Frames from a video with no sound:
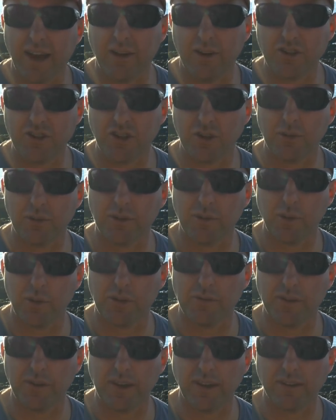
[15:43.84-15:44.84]
how I shoot with it
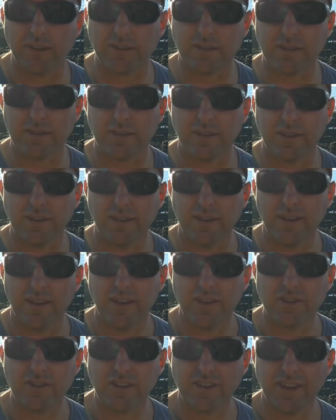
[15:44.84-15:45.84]
with fingers.
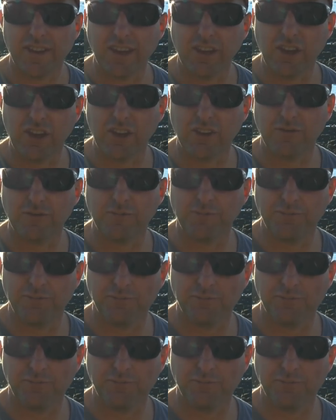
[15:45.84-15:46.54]
So thank you.